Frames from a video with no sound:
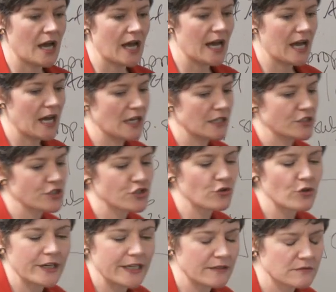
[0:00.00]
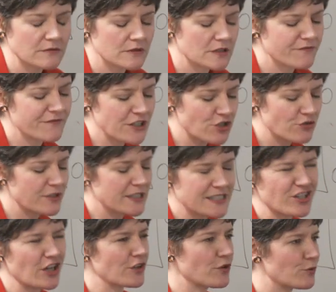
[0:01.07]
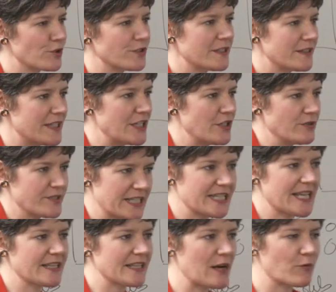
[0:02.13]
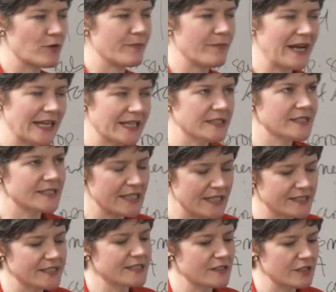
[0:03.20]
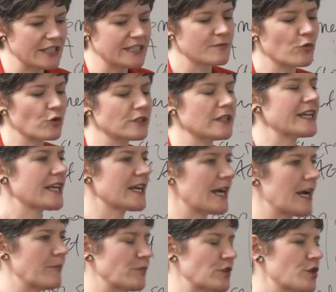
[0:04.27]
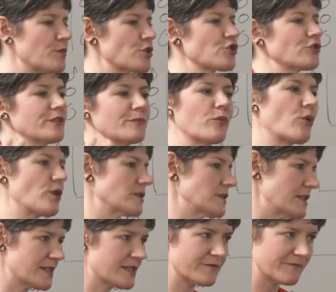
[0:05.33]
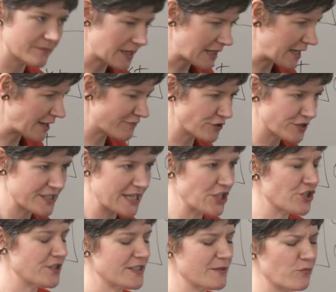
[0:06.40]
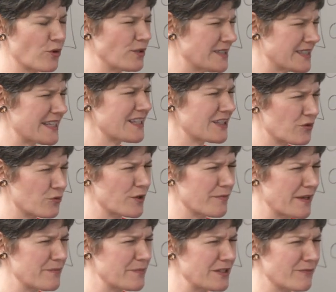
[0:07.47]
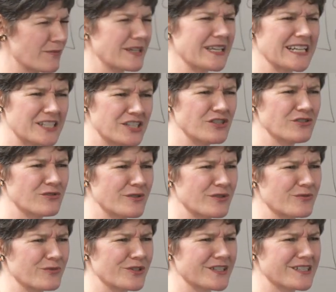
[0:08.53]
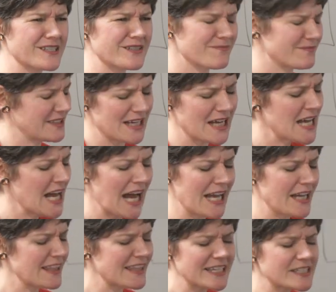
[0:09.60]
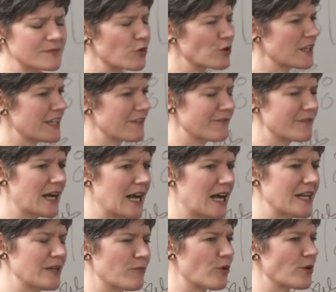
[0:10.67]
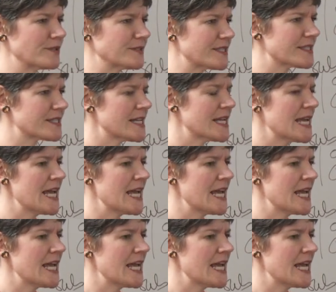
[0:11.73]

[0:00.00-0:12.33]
Uh, sorry, fishery is not the word that they use. I take that word back. It's, it's, it's more like um, commercial importance, uh, First Nations importance. I think the word might be, Kes, do you know what the word is? Yeah, I, think it's more like uh, importance.